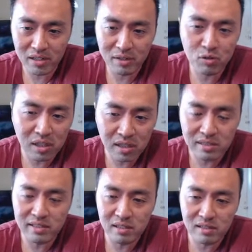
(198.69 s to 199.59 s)
You have to do
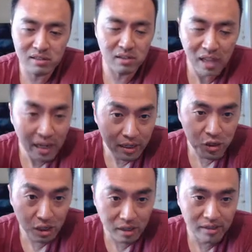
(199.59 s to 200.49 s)
cleansing because there's a lot of
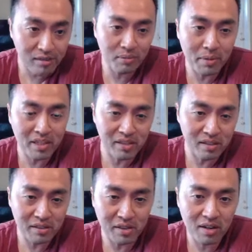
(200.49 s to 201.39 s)
junk information
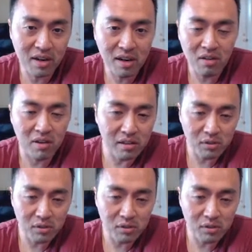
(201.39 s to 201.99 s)
in there, right?